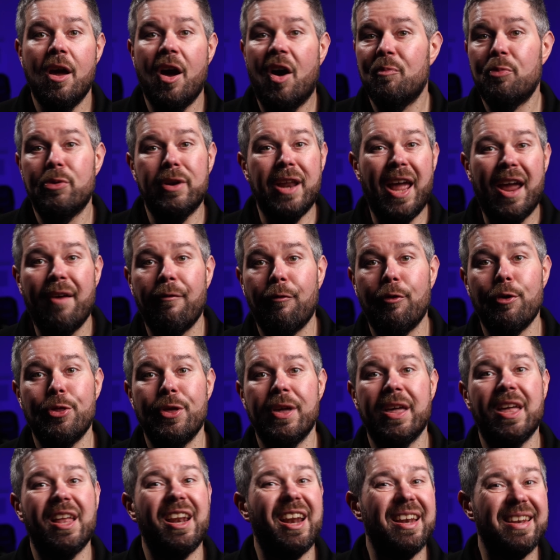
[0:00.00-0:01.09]
I'll put
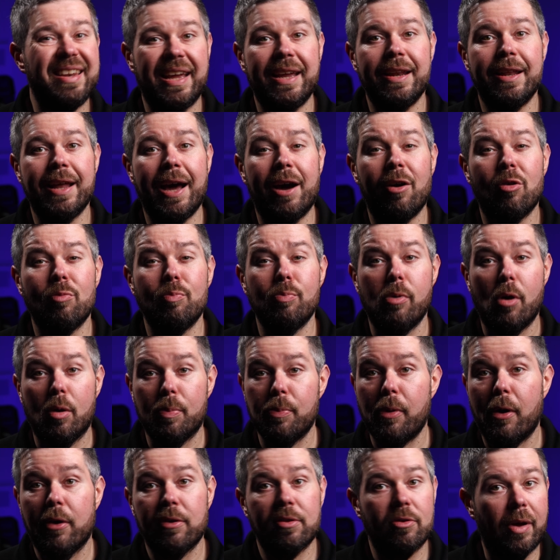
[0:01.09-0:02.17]
everything in a detailed blog
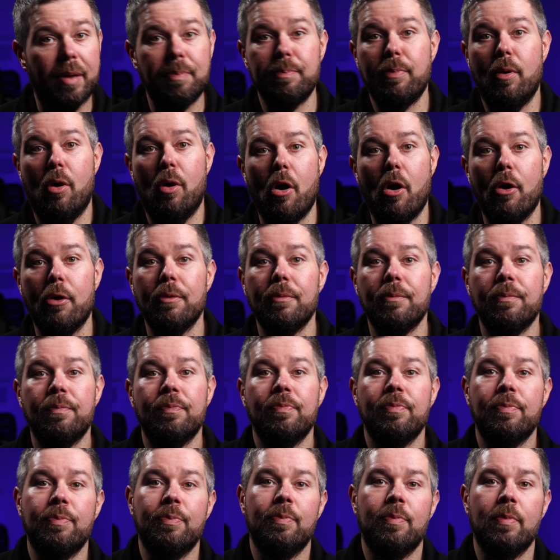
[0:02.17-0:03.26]
post link
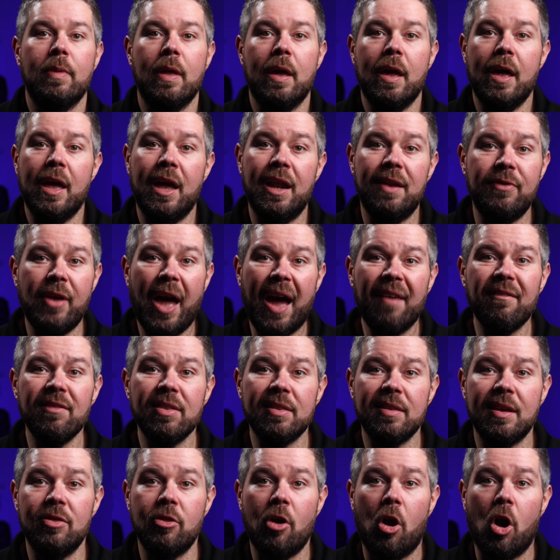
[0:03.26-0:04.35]
And if you haven't
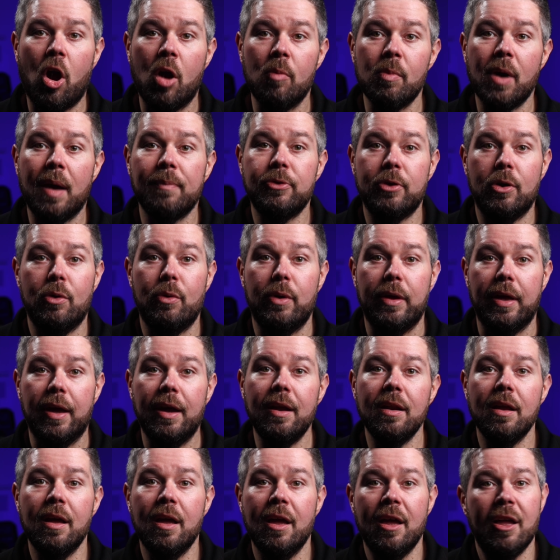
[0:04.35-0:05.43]
seen the Home Lab tour
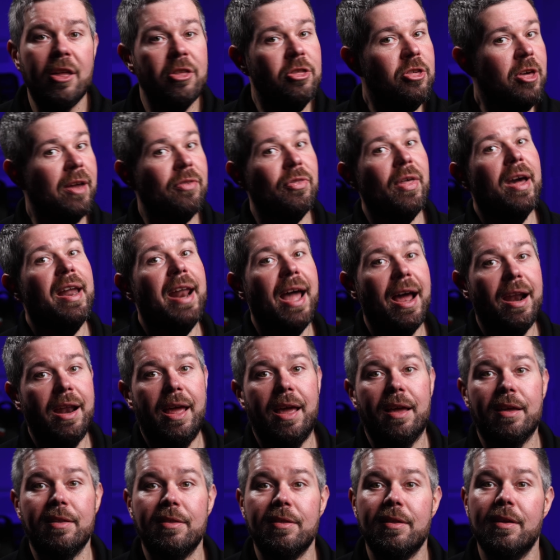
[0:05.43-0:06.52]
yet, check that out
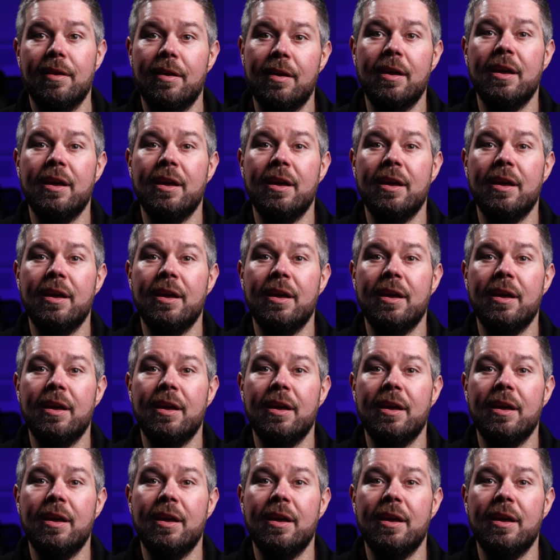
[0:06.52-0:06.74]
next.